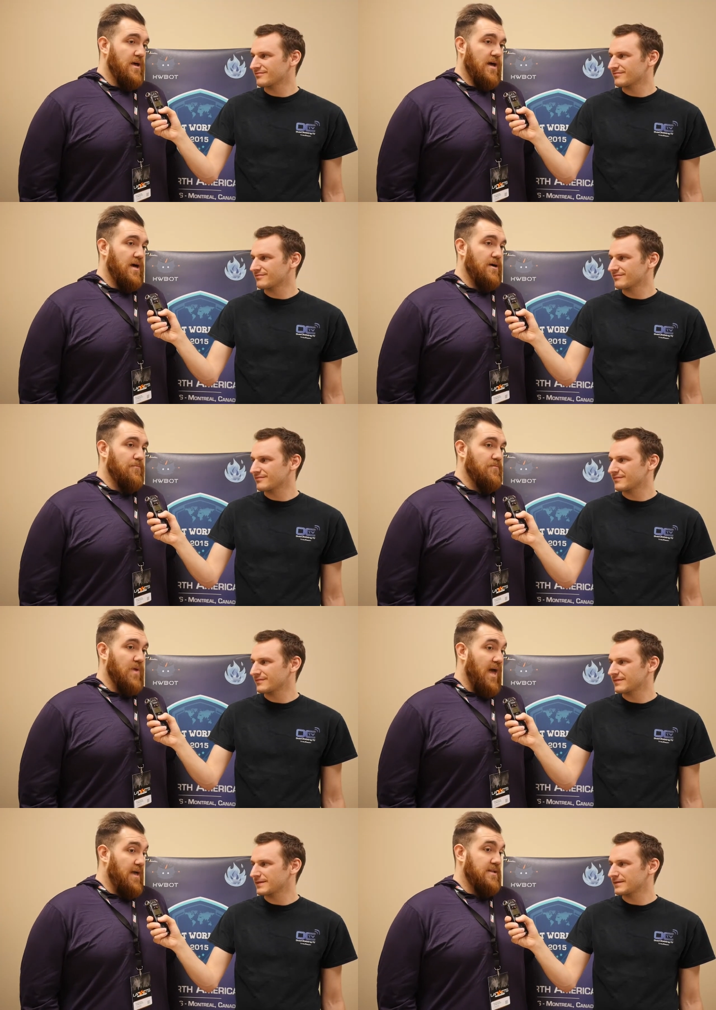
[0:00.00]
Speaker 1: Um,
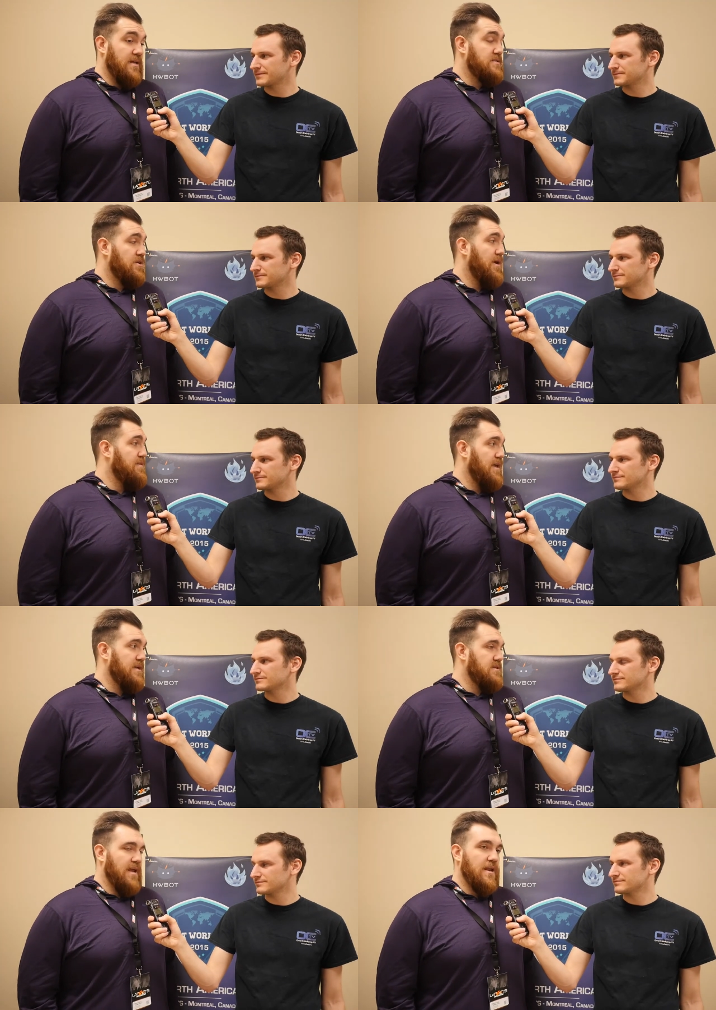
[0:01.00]
yeah, it, it's a great
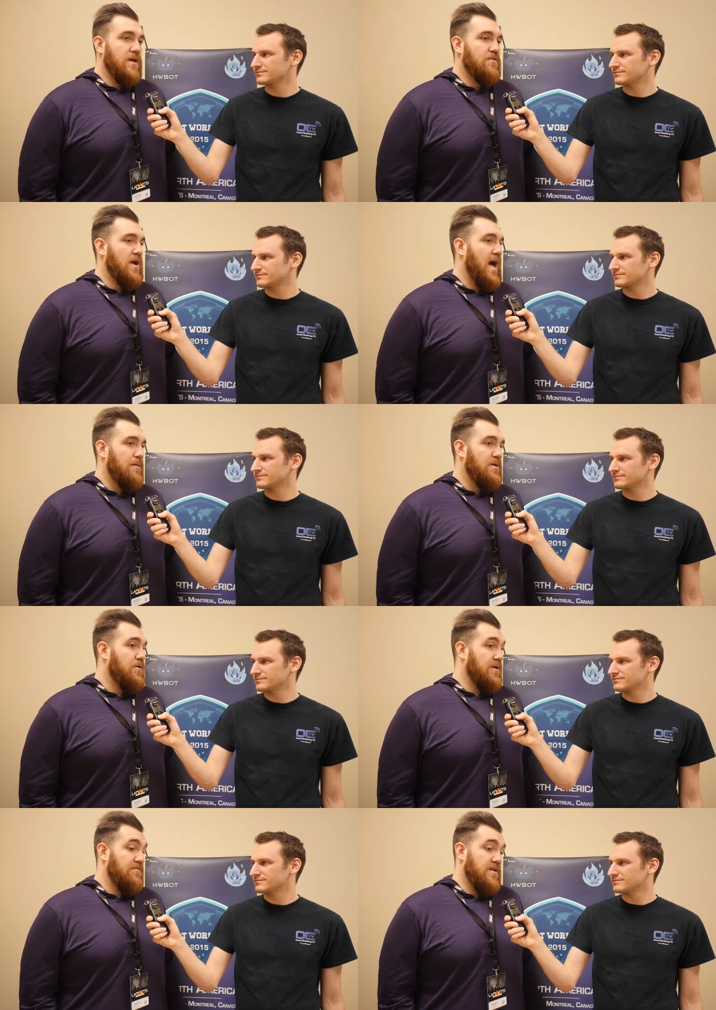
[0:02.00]
thing. It's like any other
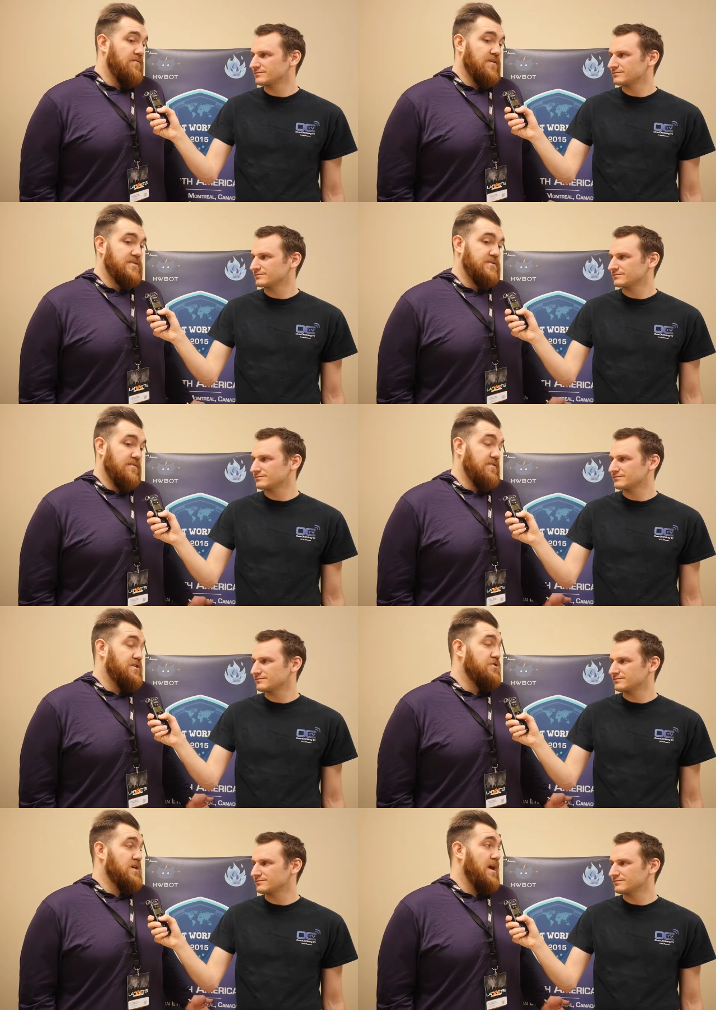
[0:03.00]
hobby, or even if it's if
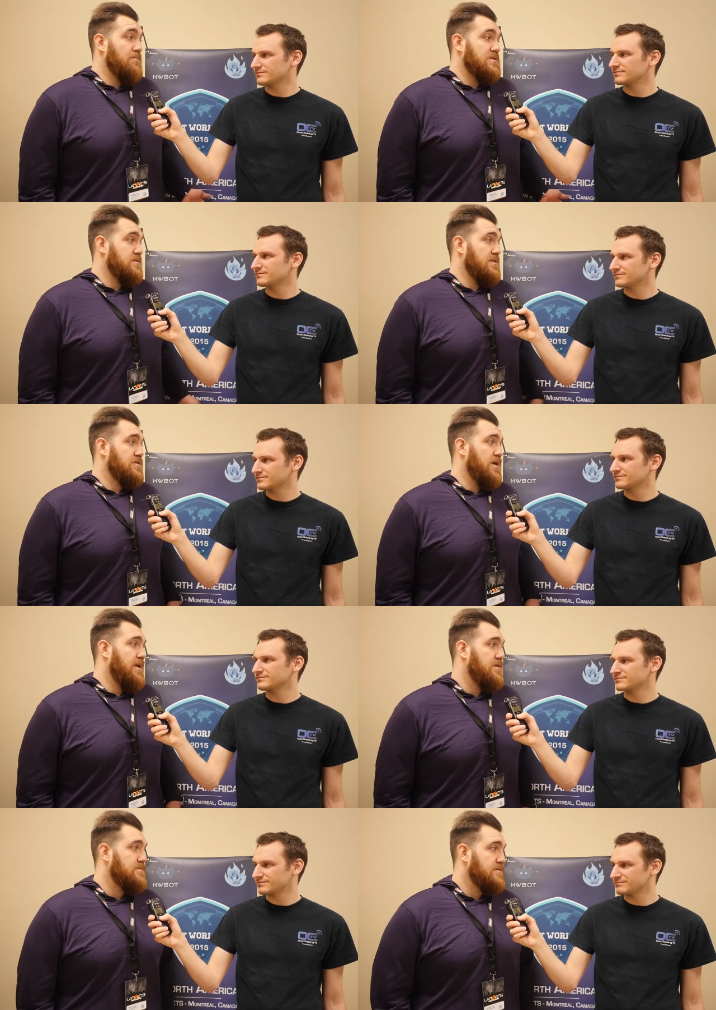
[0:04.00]
it's your job, it's it's
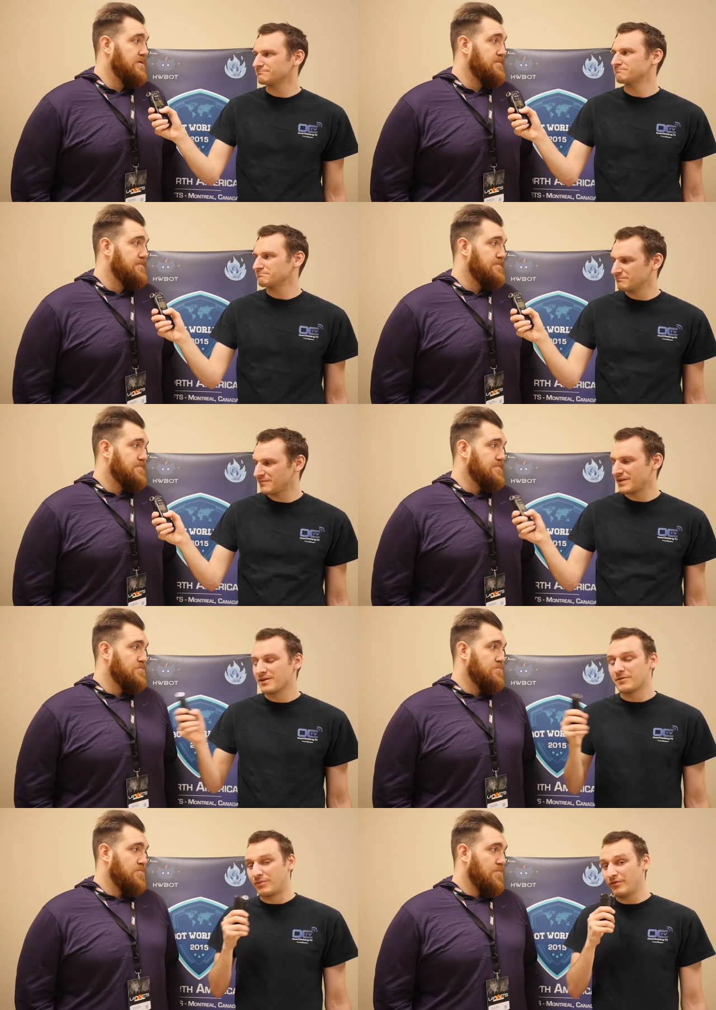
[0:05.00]
great. So.
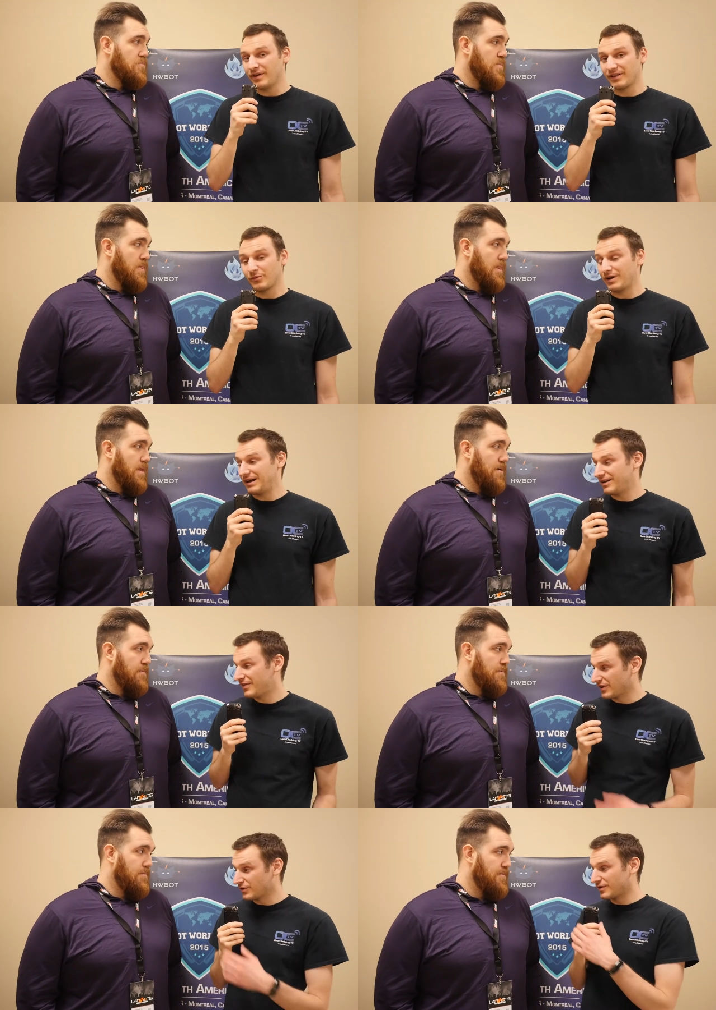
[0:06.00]
Speaker 2: Perfect. Well,
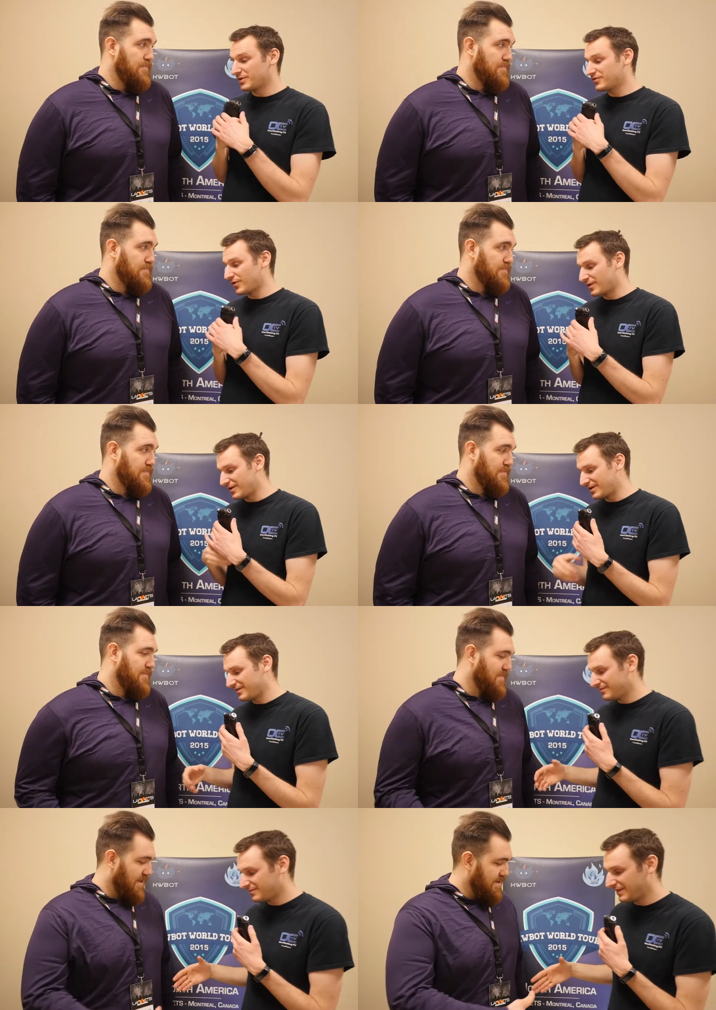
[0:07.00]
uh, thank you very much for
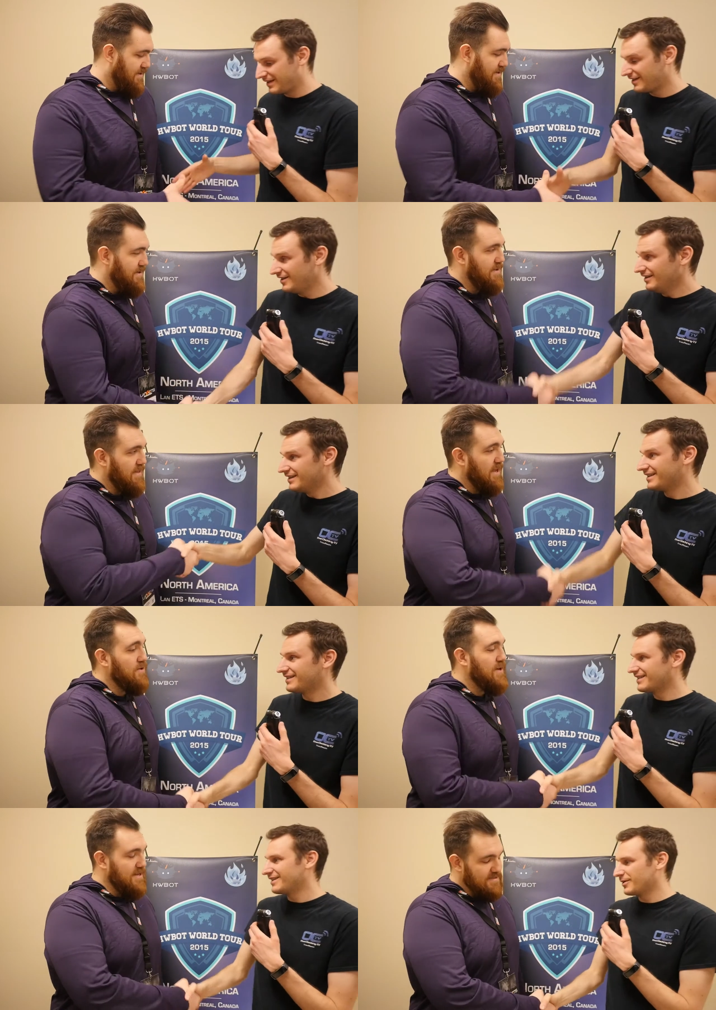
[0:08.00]
uh, being here, thank
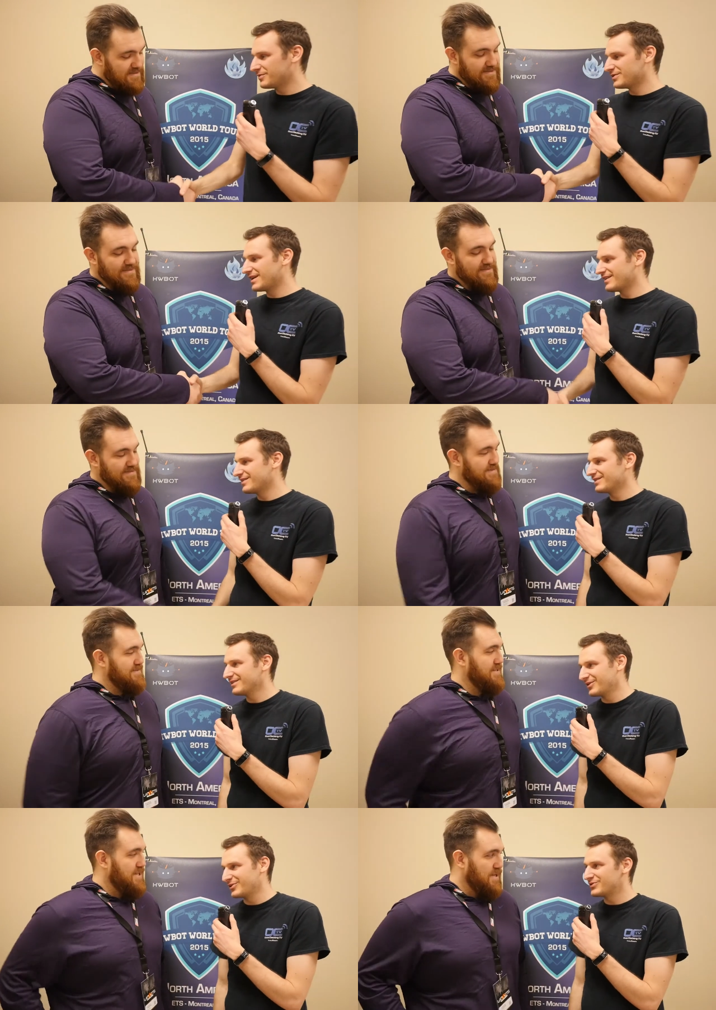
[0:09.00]
and I hope you get
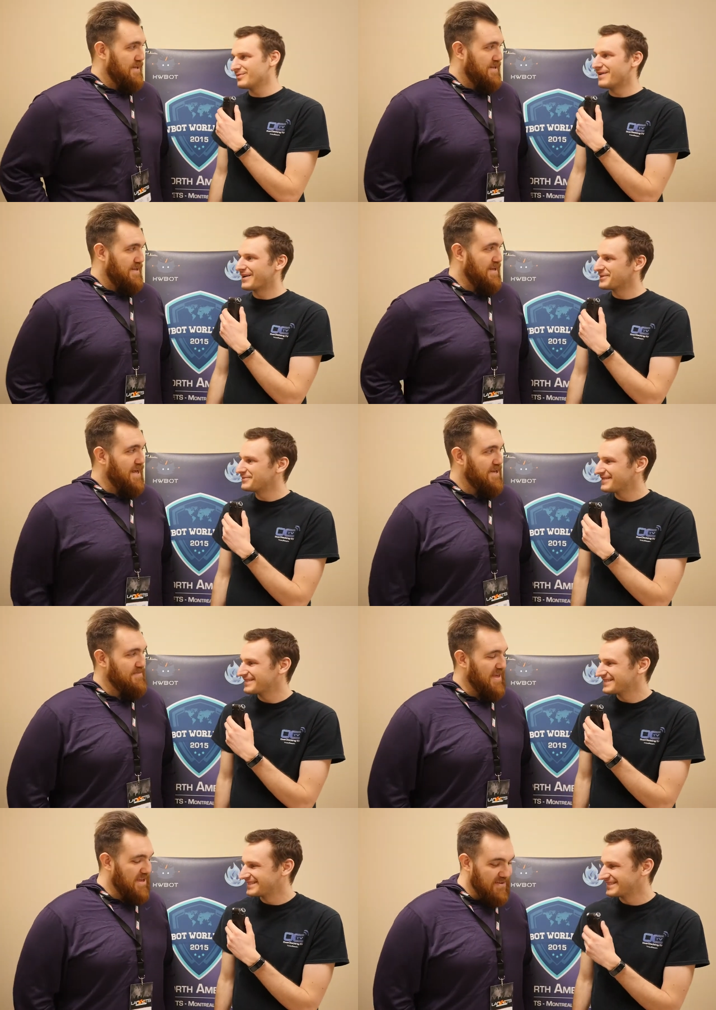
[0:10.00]
a, a, good trip back home.
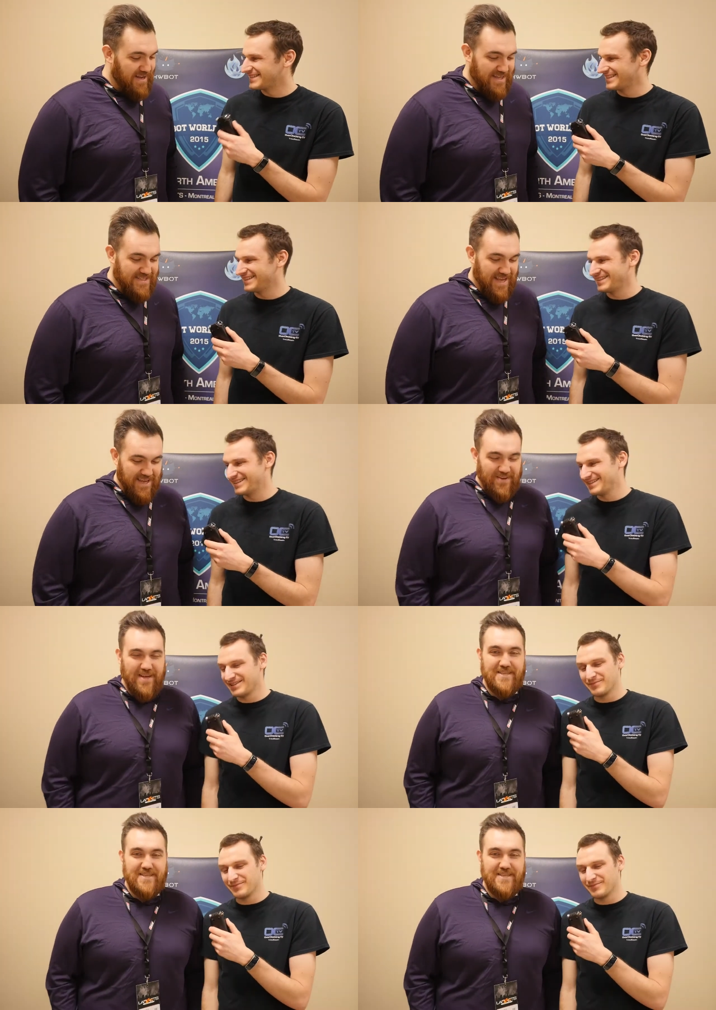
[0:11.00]
Yeah. Thank you, guys. Thank you,